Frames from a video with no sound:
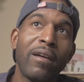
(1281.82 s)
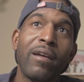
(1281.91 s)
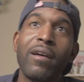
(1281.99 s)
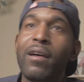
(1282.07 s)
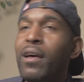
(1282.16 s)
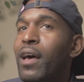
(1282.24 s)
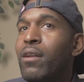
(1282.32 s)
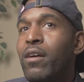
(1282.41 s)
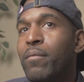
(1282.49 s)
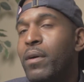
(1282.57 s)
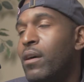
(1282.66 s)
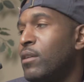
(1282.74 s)
I don't have my
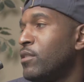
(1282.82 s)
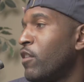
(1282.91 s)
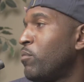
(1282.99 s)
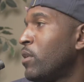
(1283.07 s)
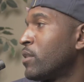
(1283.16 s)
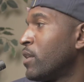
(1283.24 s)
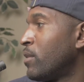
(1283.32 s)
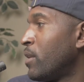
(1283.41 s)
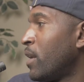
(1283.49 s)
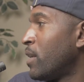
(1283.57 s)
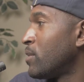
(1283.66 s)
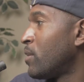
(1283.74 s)
hard drive plugged in that
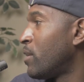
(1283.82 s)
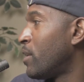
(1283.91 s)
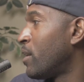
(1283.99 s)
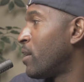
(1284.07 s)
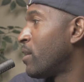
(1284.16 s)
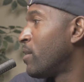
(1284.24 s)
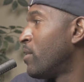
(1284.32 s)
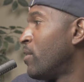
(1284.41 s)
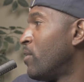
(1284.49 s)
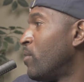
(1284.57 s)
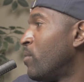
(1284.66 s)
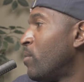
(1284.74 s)
has it on there.
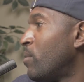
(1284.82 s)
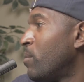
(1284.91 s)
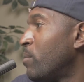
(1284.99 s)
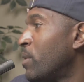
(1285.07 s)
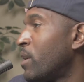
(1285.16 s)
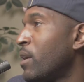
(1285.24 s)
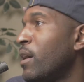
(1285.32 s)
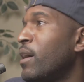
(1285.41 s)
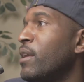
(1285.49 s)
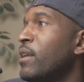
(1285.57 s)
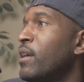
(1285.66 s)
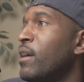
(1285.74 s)
But
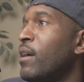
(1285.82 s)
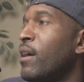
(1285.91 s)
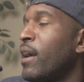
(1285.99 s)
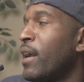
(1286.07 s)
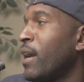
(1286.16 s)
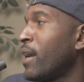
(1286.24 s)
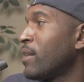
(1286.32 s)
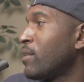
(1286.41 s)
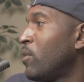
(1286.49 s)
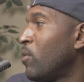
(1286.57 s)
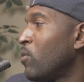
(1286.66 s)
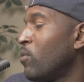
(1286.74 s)
yeah, I got the
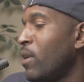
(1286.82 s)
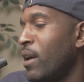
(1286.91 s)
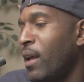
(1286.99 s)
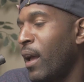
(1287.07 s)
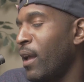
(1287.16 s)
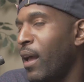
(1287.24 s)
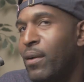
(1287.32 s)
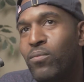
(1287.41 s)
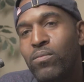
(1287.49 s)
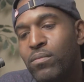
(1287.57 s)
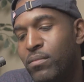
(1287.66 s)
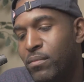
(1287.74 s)
whole. I
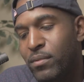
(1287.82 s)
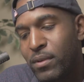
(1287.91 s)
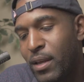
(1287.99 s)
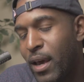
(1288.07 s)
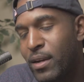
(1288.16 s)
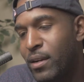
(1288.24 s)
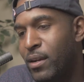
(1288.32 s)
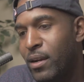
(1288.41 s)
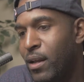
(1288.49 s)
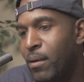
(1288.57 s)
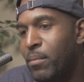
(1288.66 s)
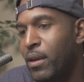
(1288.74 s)
edited it
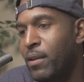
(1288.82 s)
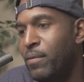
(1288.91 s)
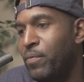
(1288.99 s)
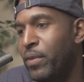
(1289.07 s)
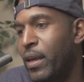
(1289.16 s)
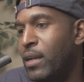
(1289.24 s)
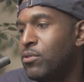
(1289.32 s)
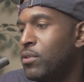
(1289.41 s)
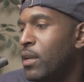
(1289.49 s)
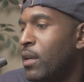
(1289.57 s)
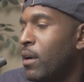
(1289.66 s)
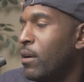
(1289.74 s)
up, man.
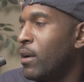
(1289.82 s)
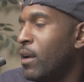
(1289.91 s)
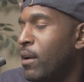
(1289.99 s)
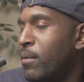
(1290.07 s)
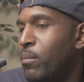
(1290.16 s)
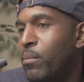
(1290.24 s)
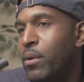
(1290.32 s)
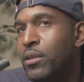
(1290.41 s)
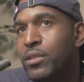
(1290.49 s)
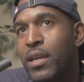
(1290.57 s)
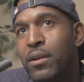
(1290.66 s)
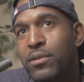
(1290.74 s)
Bernie
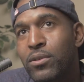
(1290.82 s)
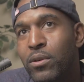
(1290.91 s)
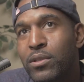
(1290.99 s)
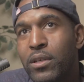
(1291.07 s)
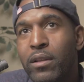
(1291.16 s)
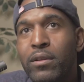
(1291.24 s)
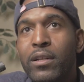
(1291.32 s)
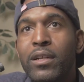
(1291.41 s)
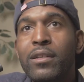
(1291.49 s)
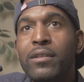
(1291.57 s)
Sanders endorsing Hillary Clinton.